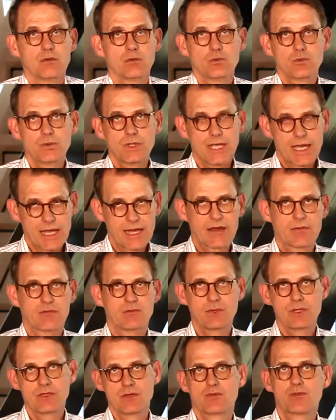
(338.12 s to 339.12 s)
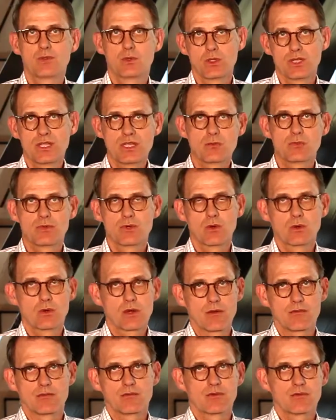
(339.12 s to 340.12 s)
We have with the 4D
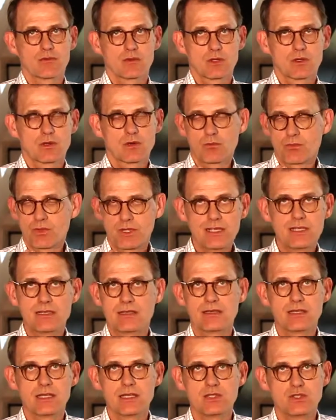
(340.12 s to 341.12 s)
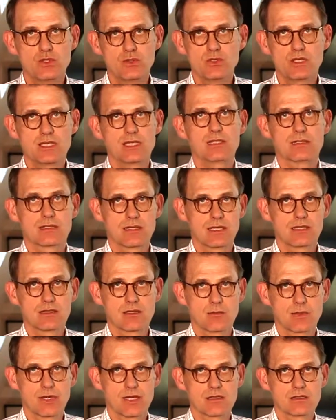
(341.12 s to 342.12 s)
program a completely unique
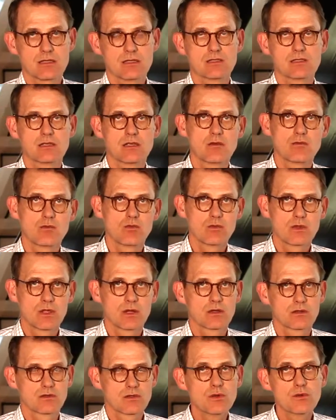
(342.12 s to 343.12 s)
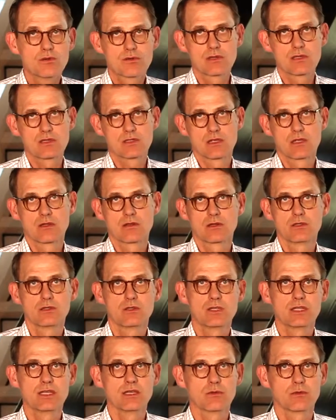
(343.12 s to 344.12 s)
databases. There are two things that are
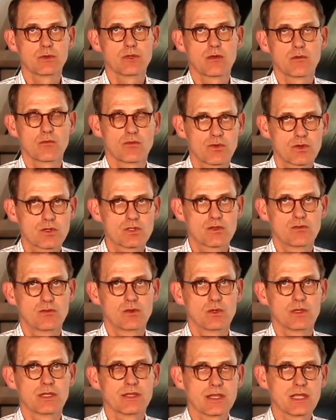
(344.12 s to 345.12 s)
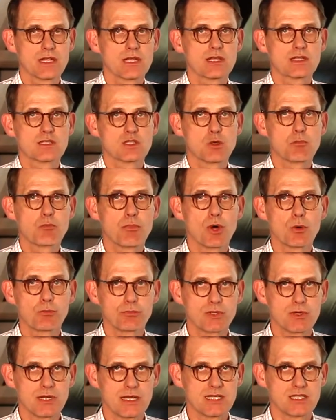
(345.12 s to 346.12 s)
unique with them. First of all, it's a
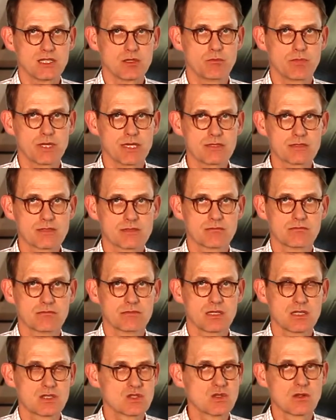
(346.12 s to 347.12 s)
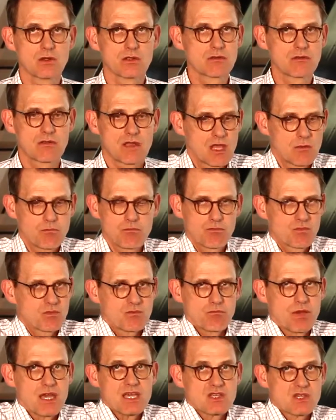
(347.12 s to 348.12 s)
population base. It's not a
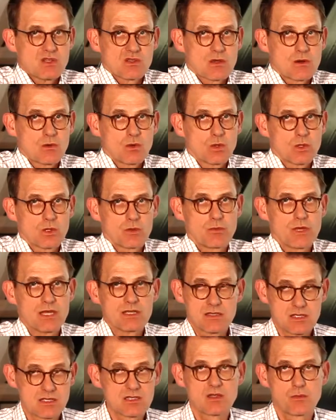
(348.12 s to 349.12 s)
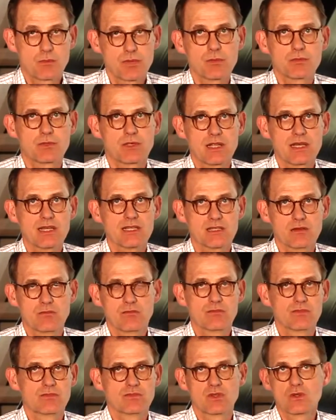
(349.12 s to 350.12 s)
patient cohort base, it's the
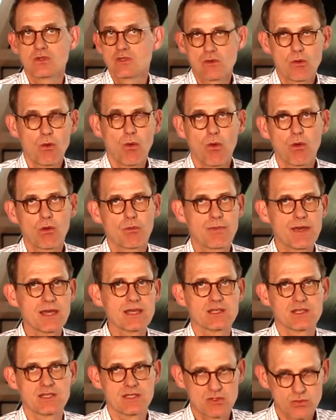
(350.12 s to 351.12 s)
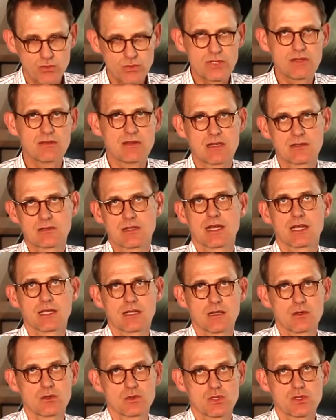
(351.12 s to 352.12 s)
population. So it's all patients with that
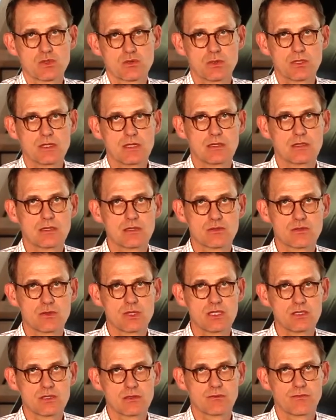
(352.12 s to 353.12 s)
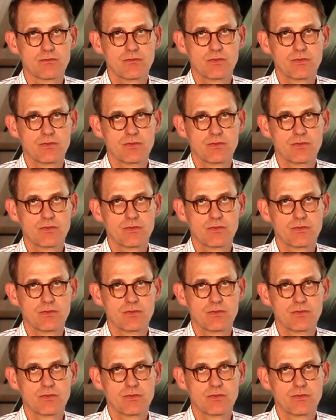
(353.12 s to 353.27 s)
diagnosis within this region.